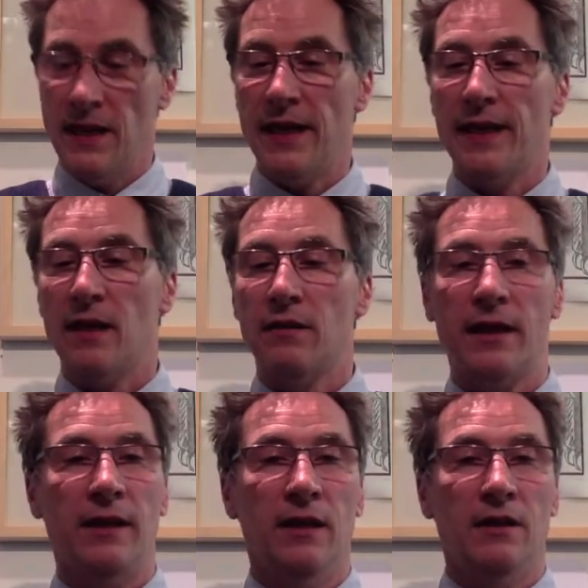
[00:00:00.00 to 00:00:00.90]
Yeah.
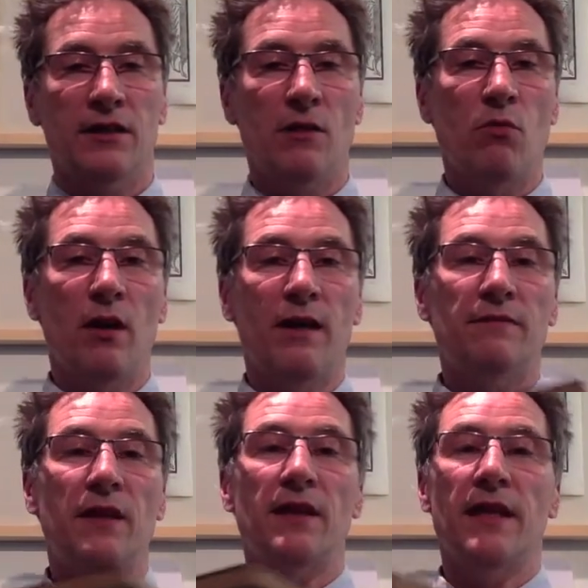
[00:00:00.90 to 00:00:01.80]
Okay. So what I've
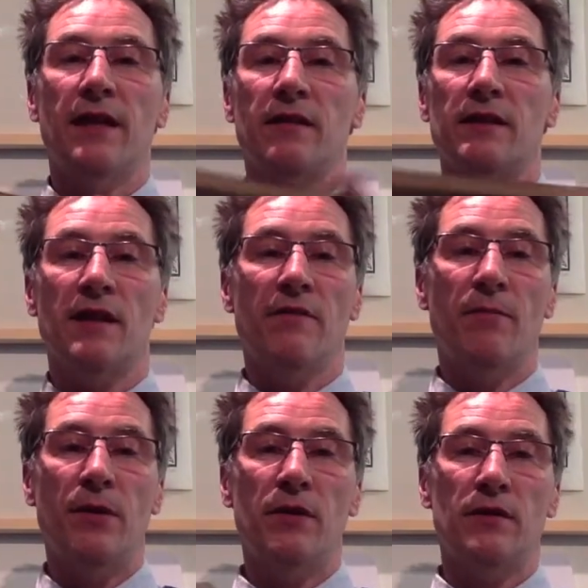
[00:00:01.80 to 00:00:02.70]
done here is I've
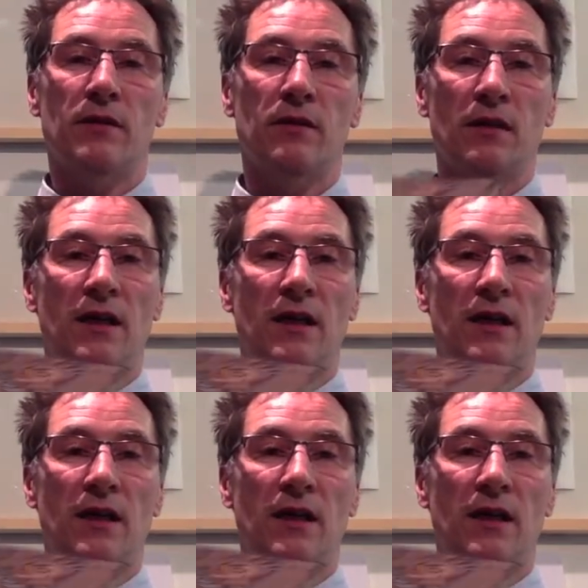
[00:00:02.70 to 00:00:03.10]
put